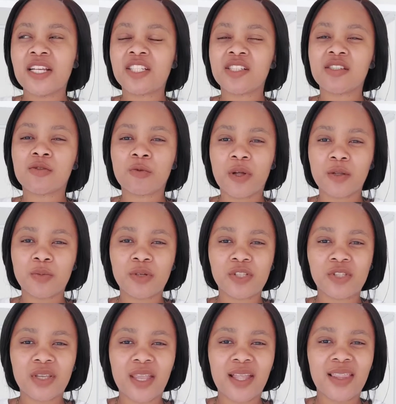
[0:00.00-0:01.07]
and just well put
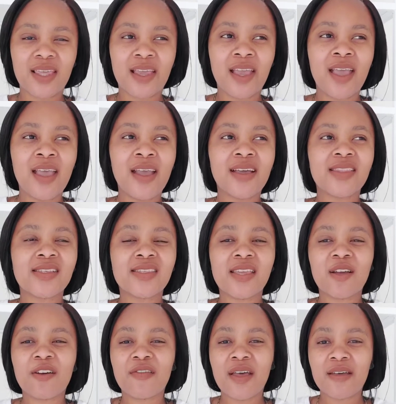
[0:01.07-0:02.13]
together. This
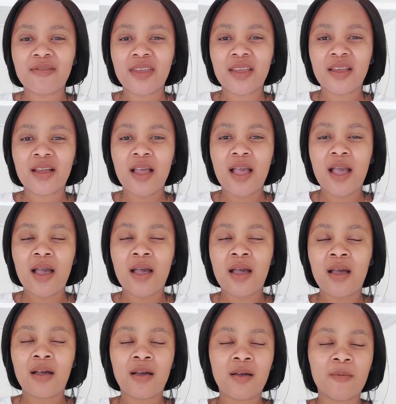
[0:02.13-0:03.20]
thing of having
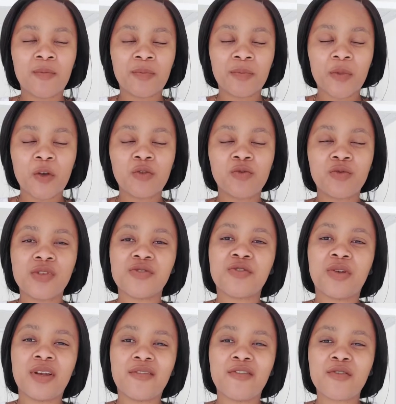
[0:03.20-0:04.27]
or using
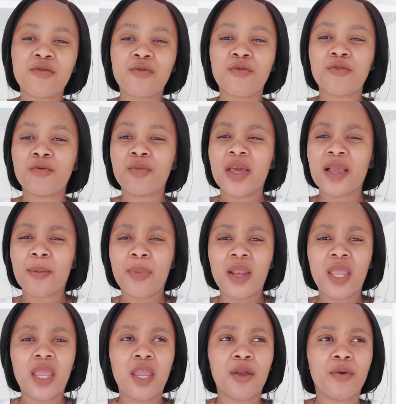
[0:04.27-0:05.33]
your living room like a
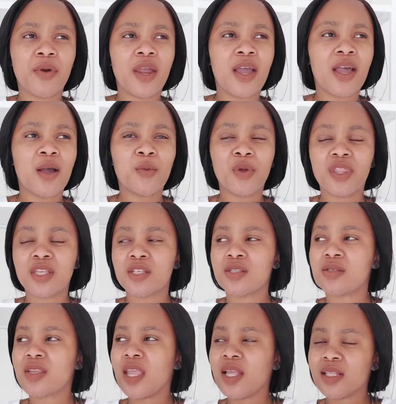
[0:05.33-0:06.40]
play area where
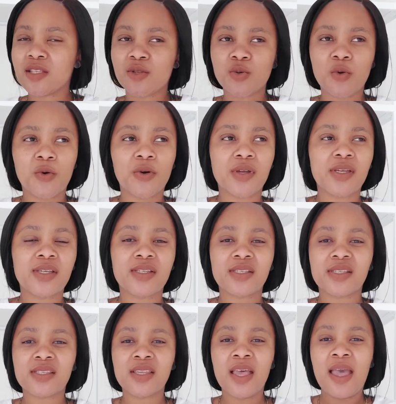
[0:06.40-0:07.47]
there's kids'
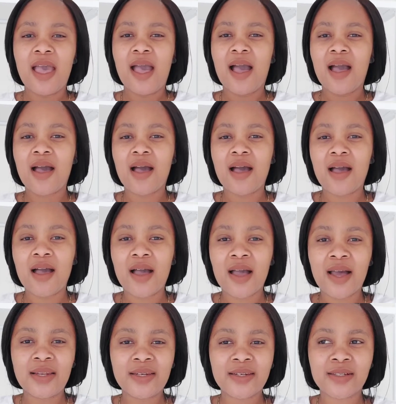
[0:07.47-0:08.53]
toys,
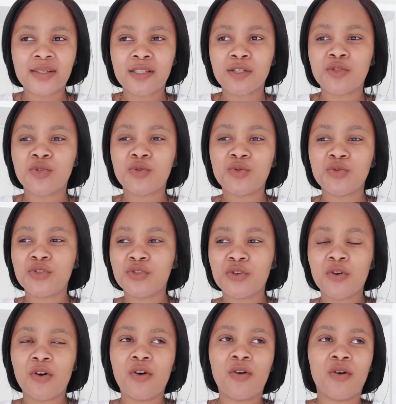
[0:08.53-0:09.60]
a little
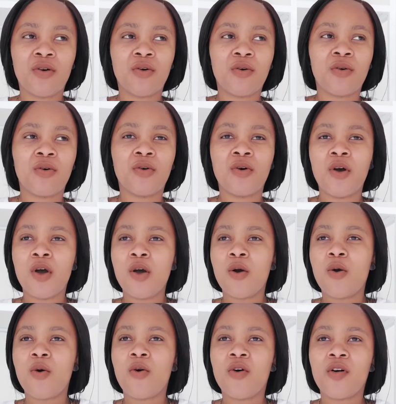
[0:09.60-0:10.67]
studio,
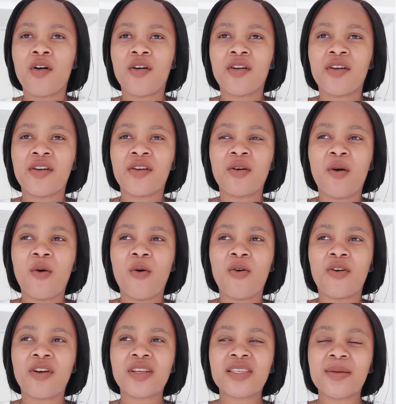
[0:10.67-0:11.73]

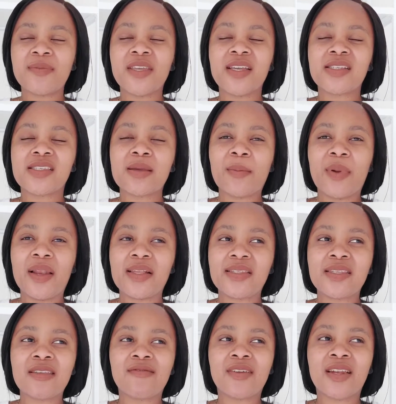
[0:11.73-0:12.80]
or something as simple
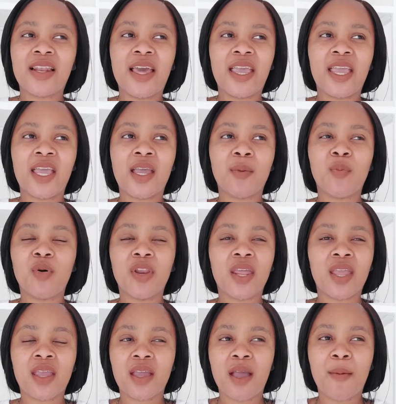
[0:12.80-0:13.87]
as even like
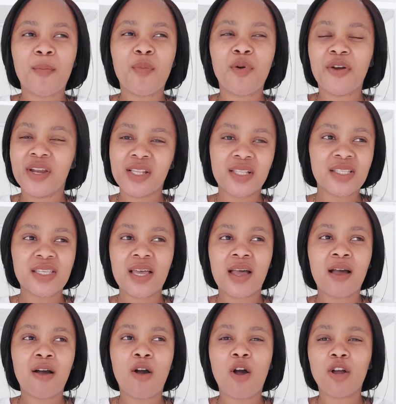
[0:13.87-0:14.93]
putting a
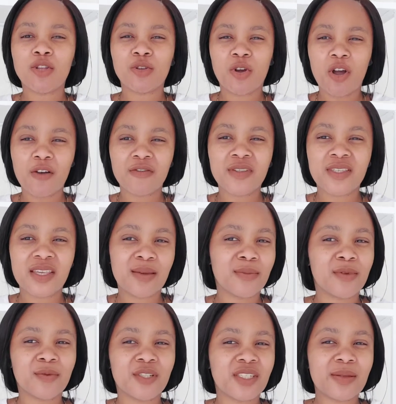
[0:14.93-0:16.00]
printer on your coffee
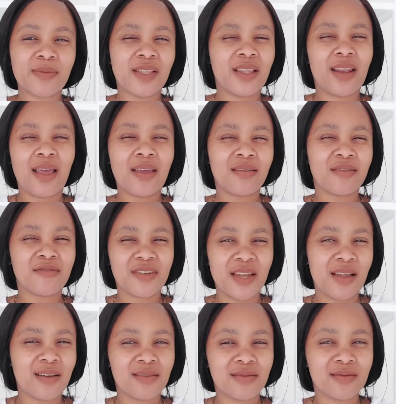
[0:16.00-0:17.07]
table, which is something that I've
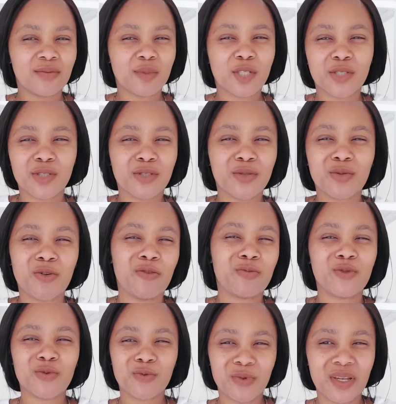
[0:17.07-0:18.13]
done because
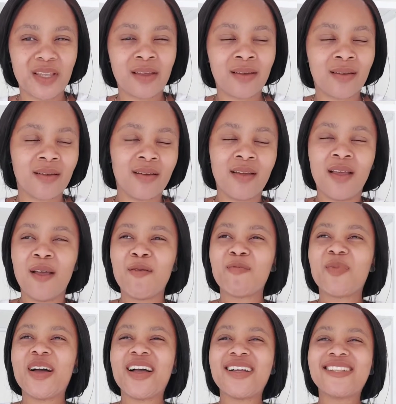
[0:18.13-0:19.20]
homeschooling.
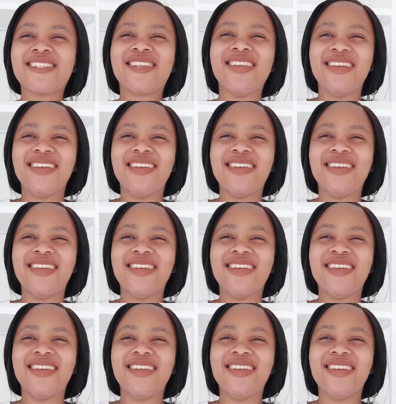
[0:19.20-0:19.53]
But